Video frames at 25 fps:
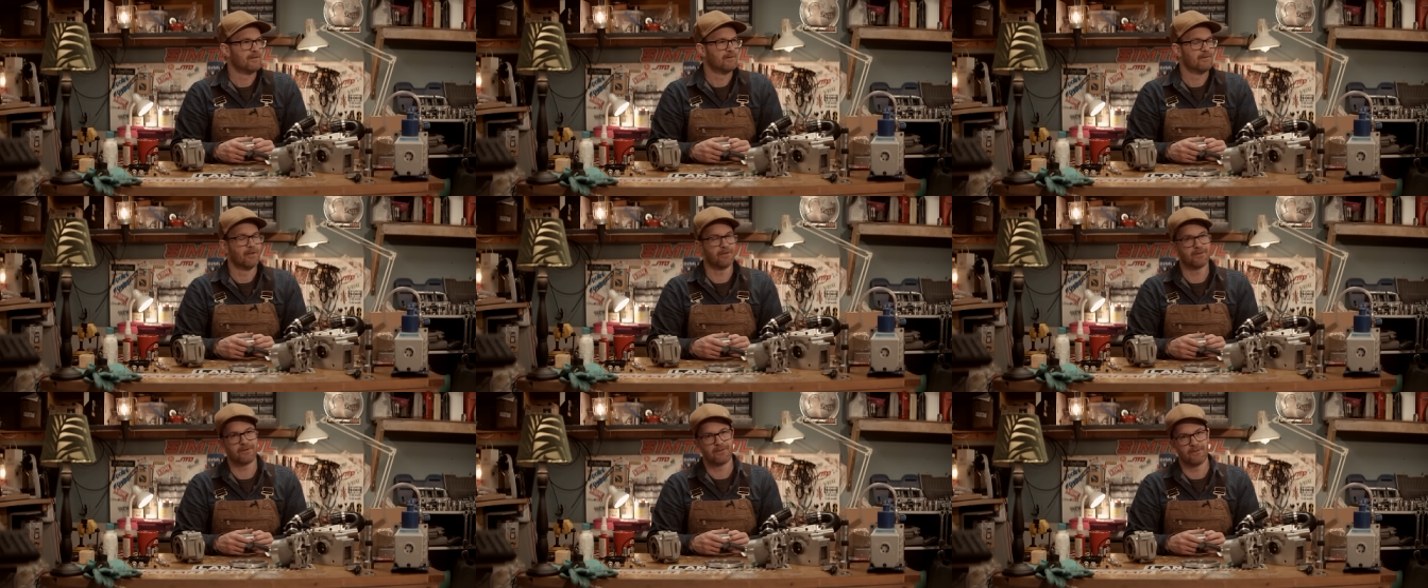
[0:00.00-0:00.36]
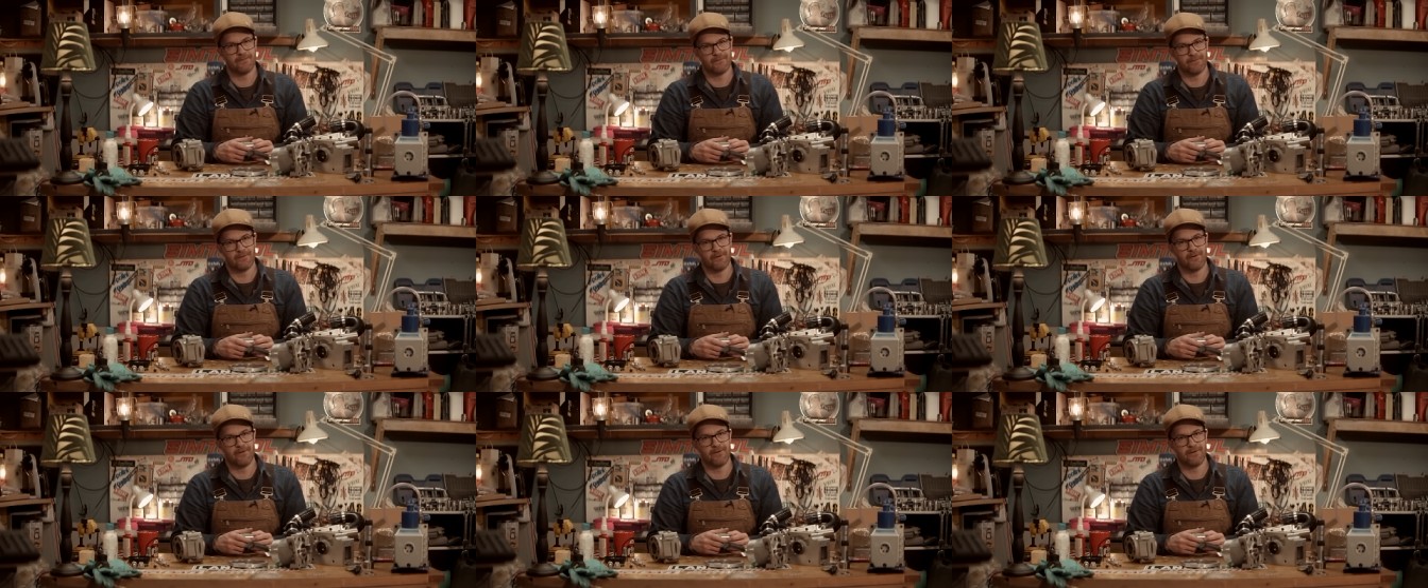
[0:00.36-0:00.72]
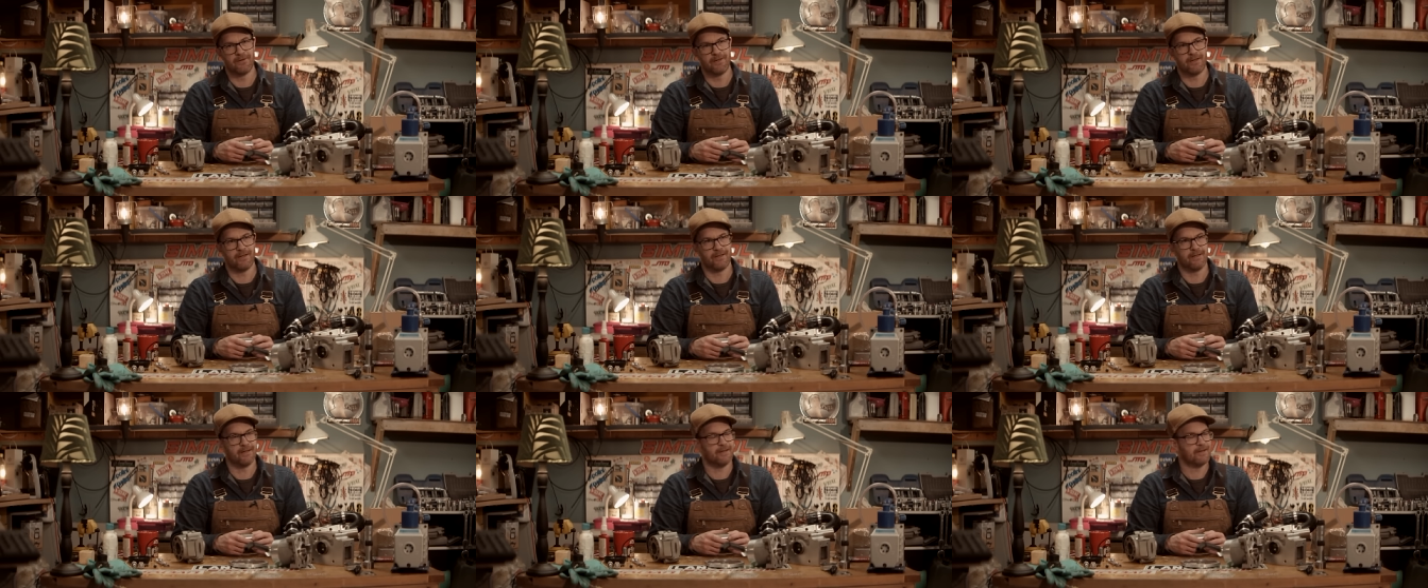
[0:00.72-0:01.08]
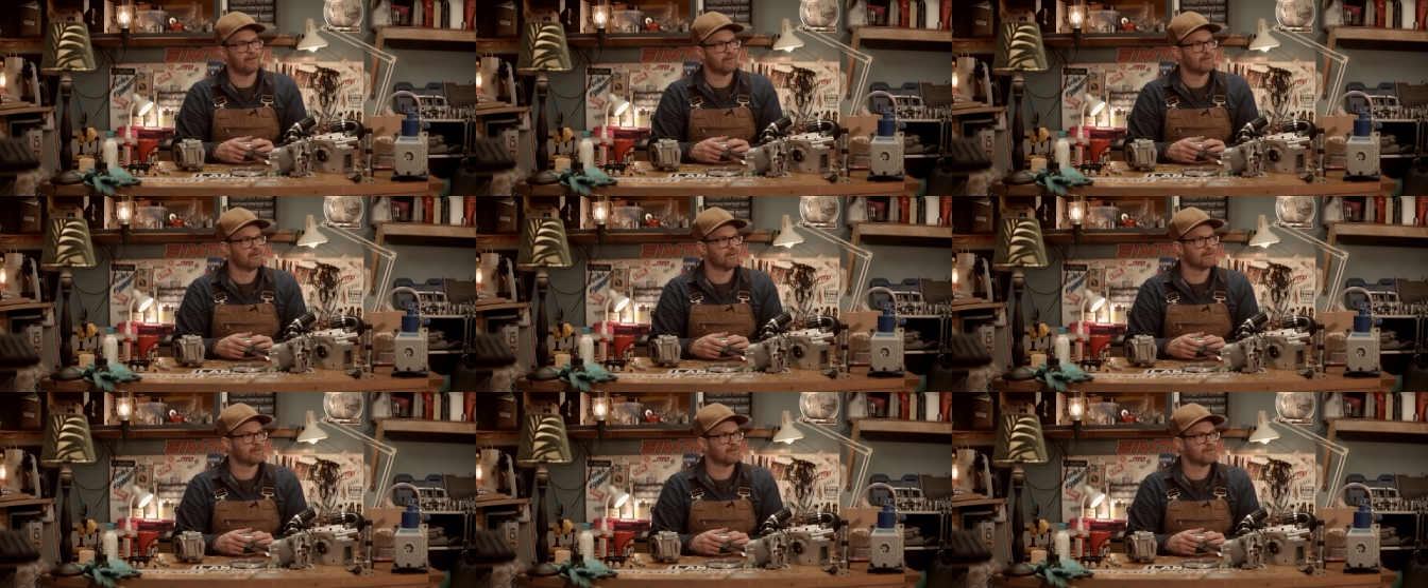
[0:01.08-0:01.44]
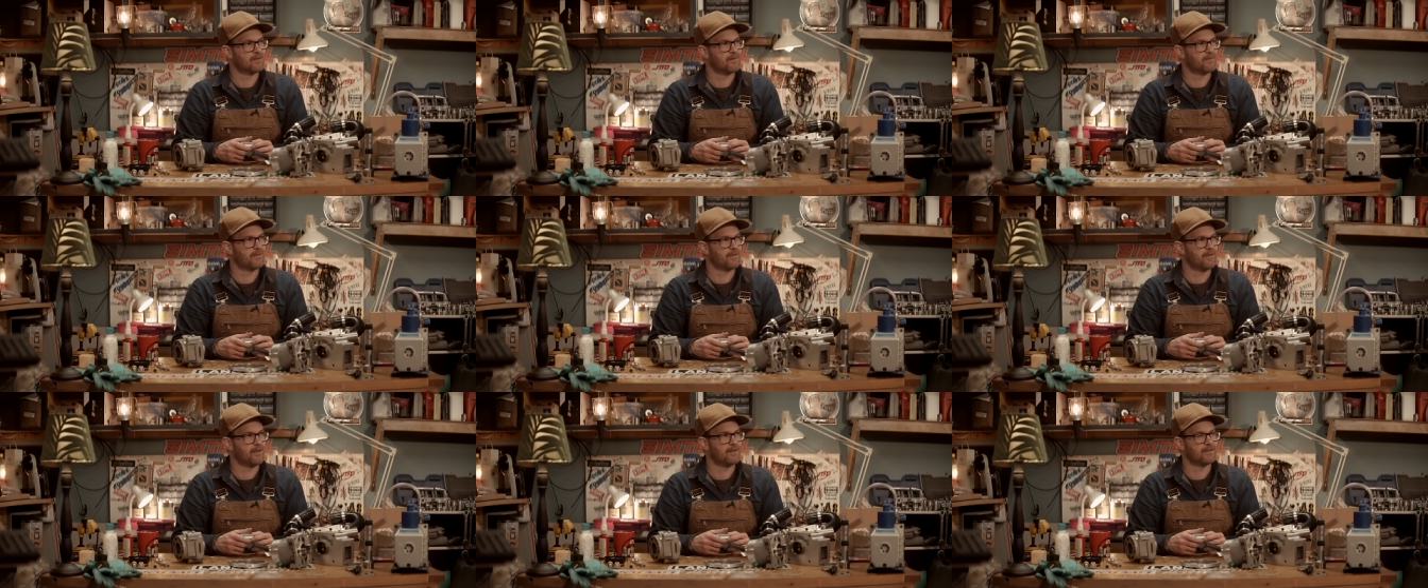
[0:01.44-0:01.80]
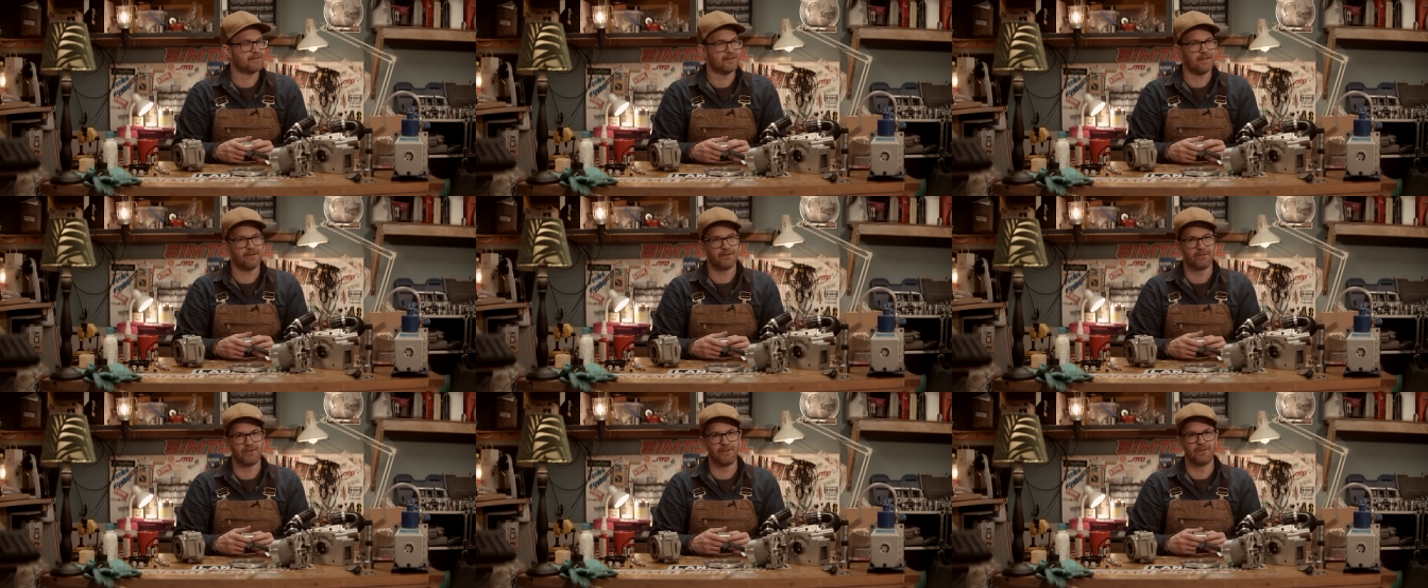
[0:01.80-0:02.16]
Lots of learning and lots of
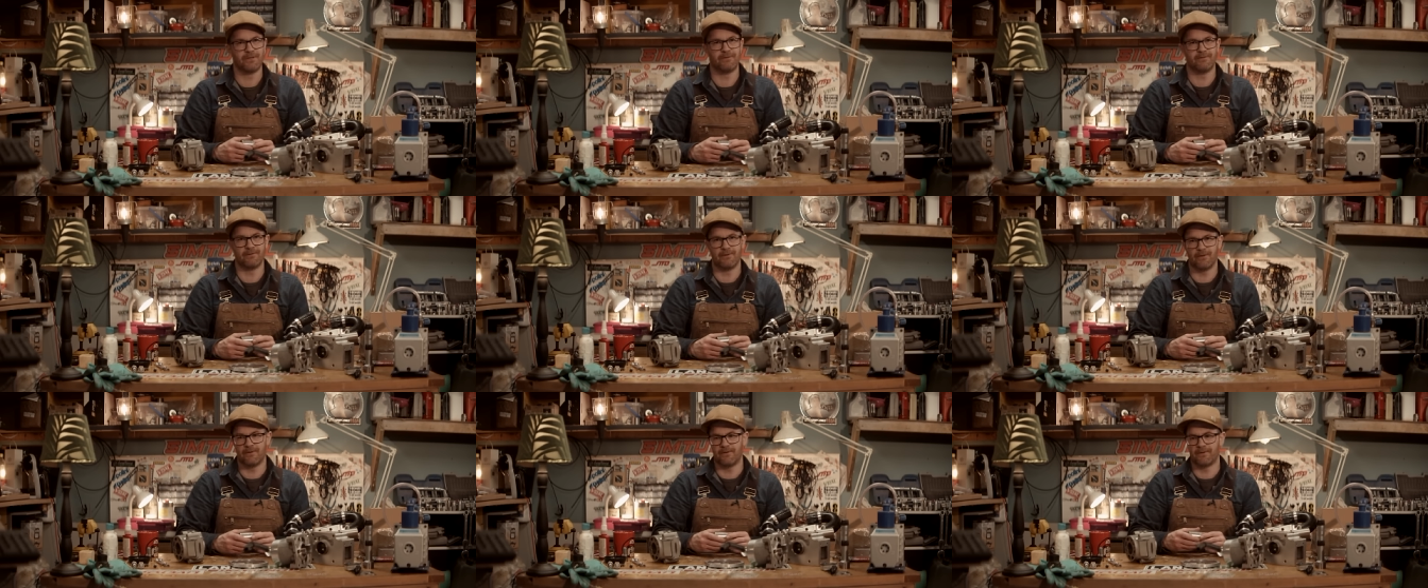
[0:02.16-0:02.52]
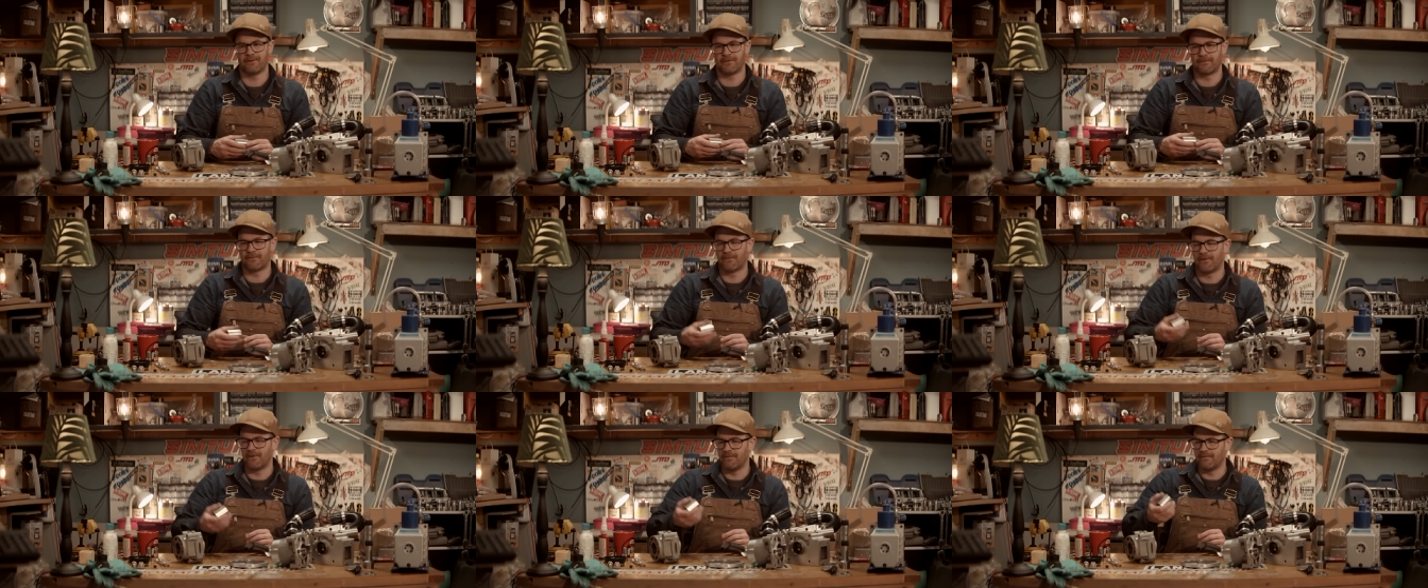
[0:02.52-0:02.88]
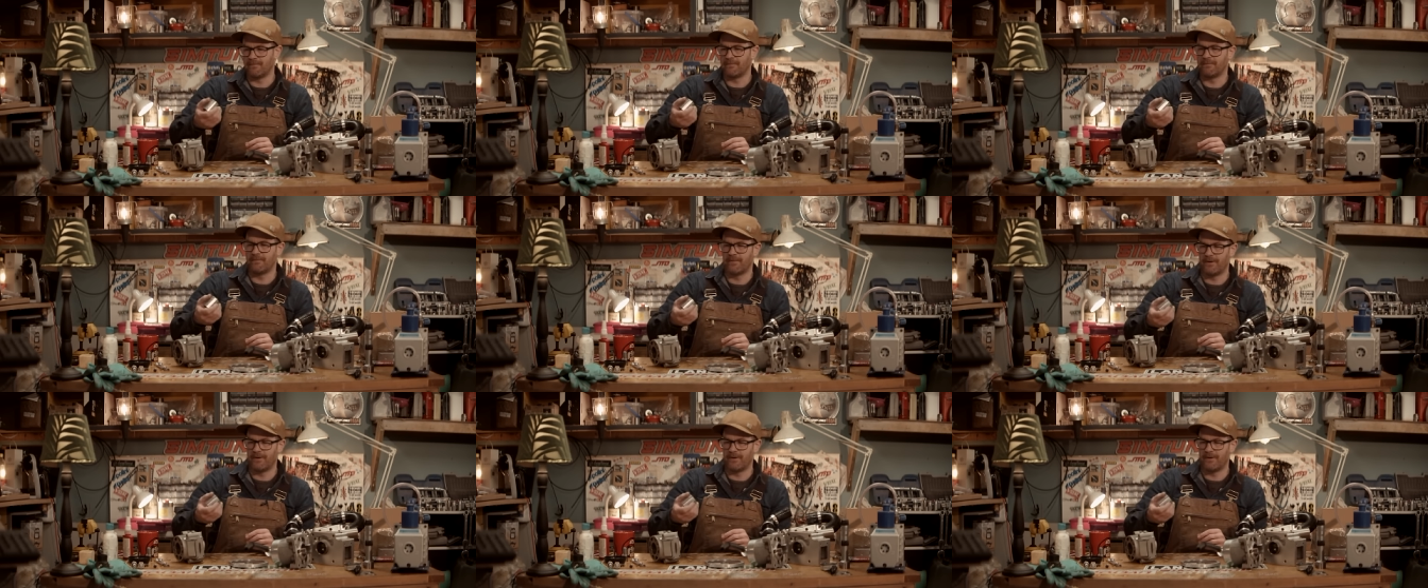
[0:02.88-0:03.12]
things I should have learned from,